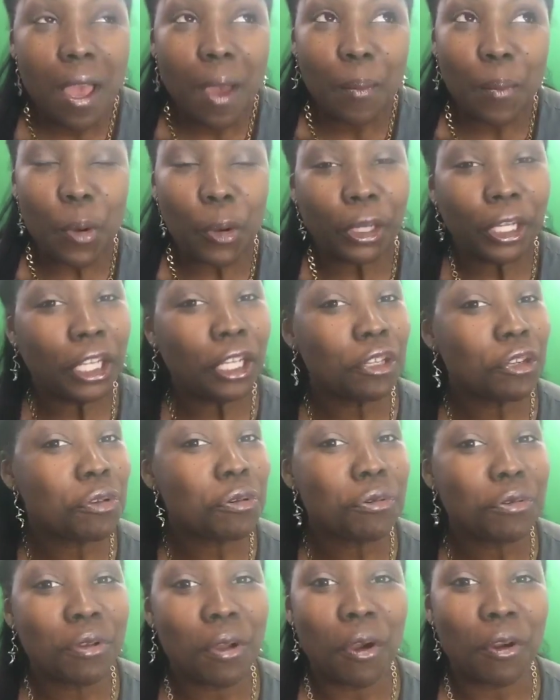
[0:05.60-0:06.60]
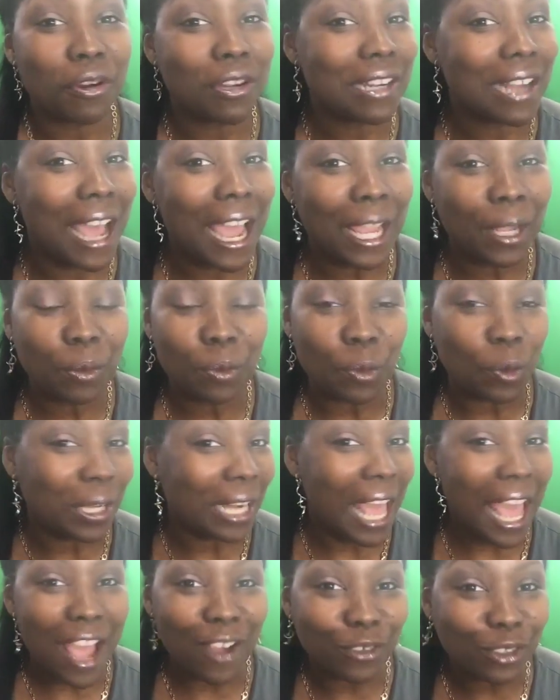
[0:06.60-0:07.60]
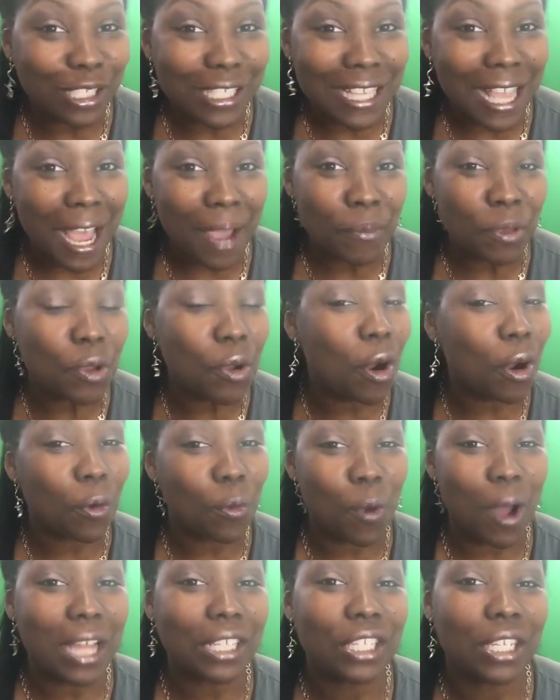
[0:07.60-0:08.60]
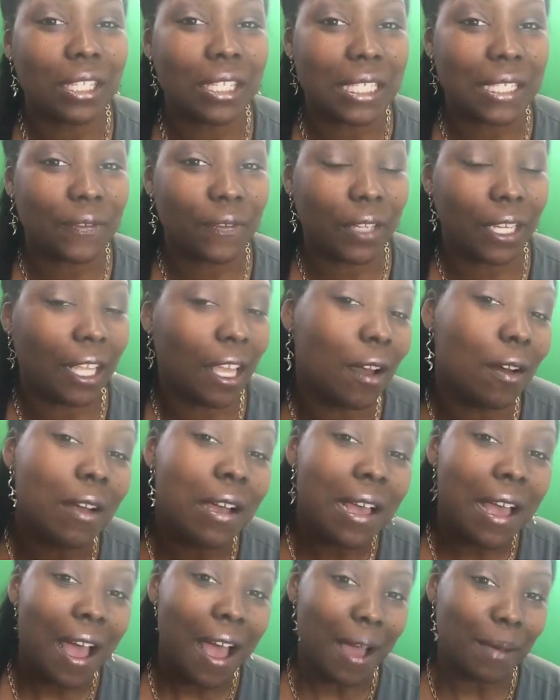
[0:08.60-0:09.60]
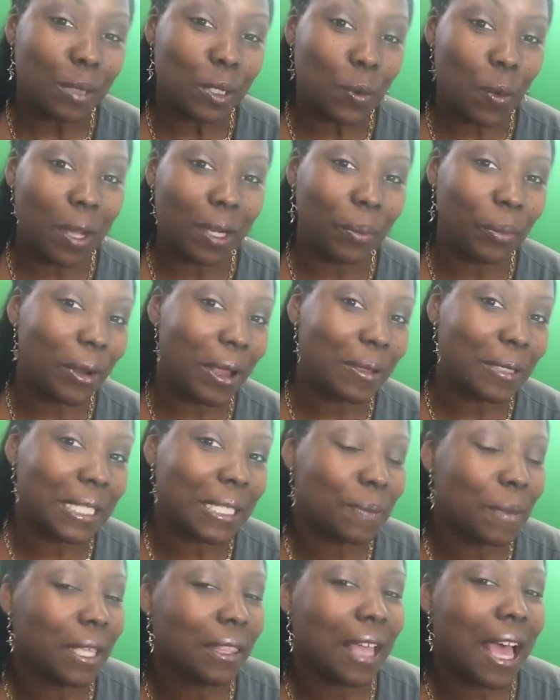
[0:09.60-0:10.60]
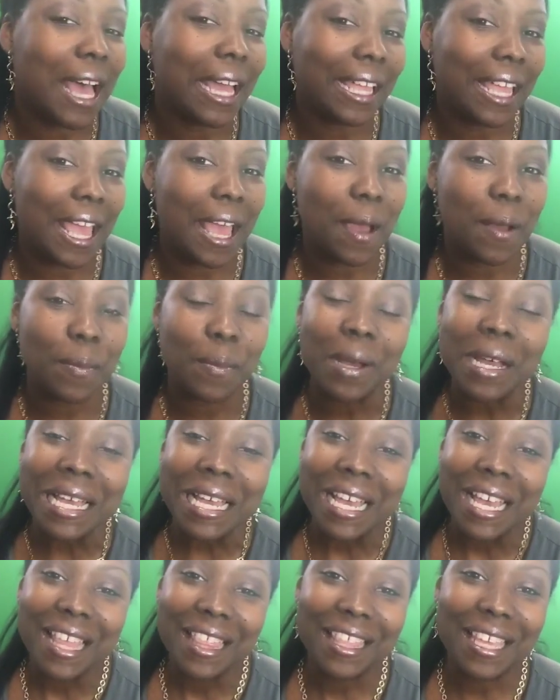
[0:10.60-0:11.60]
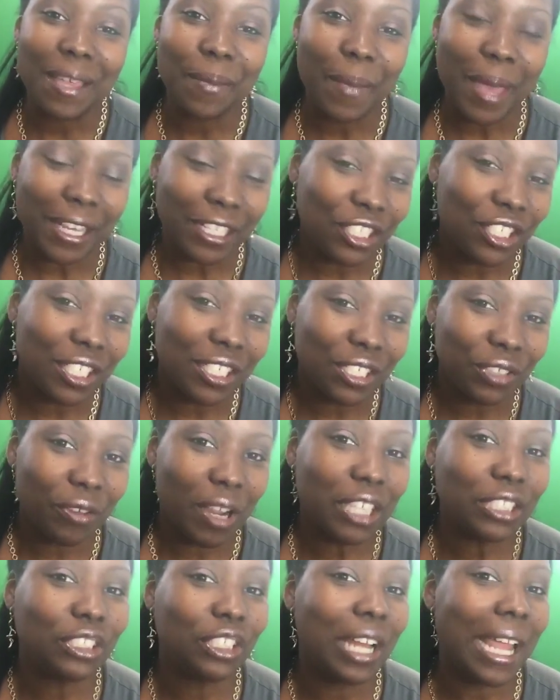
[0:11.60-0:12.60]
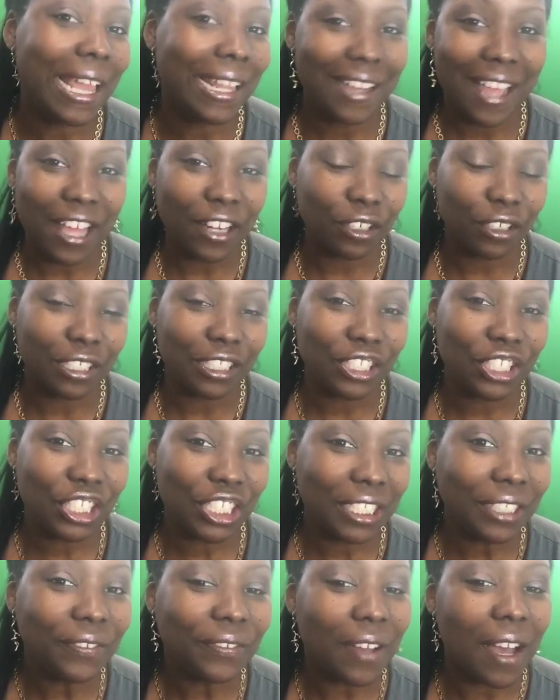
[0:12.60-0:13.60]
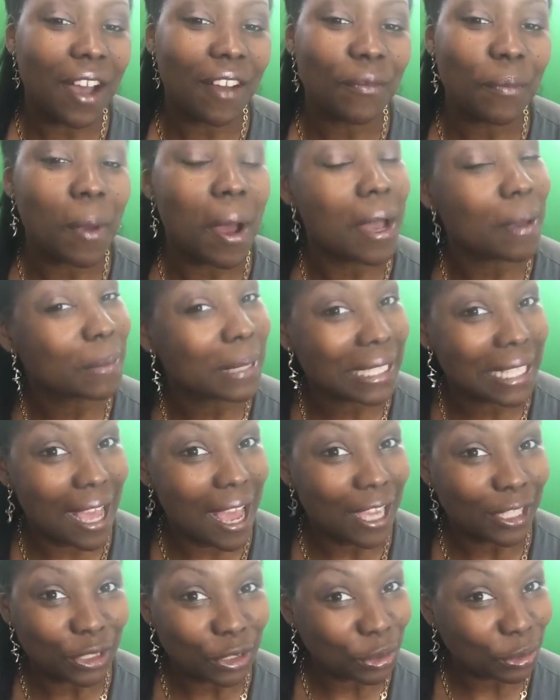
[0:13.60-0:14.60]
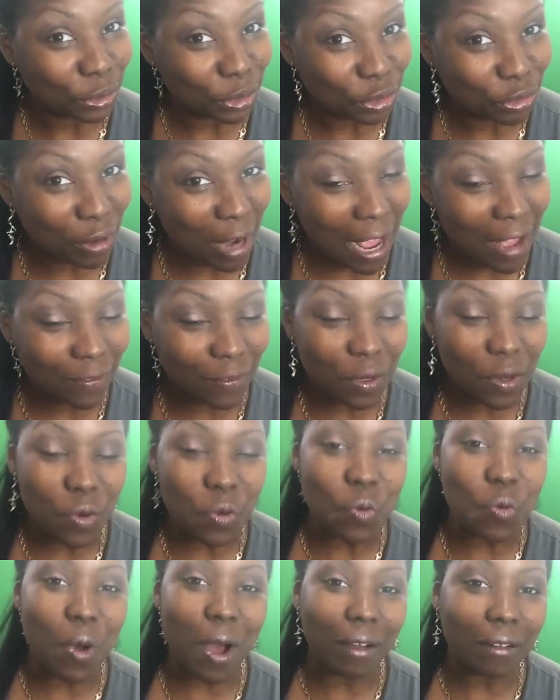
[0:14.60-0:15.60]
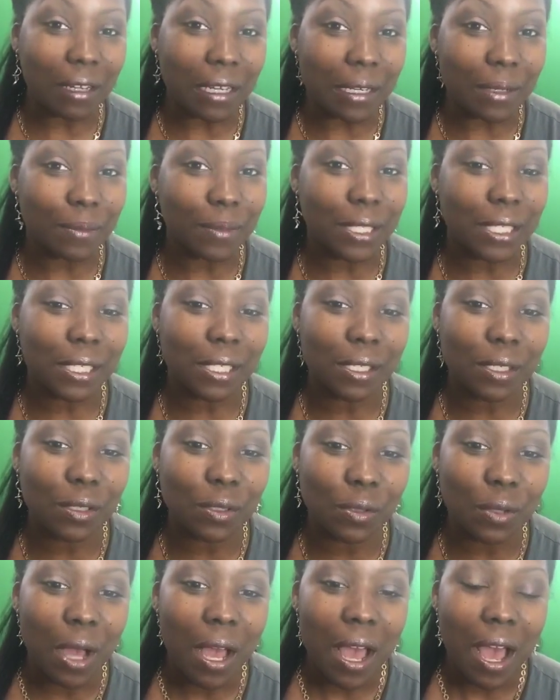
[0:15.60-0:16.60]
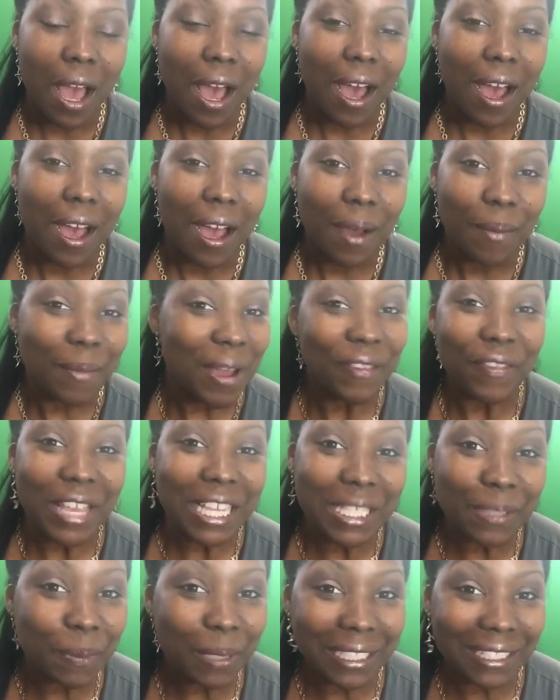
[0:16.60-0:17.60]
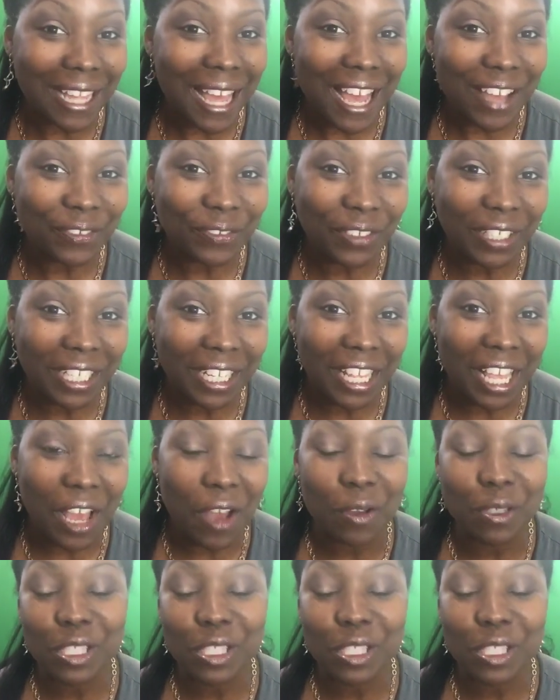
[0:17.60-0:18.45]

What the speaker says: Morning, noon, or night, whatever time you are watching this video. I'm Tawana Brown Smith. I am the managing director and editor-in-chief of Mom's Guide to Travel. Welcome to my Facebook Live video.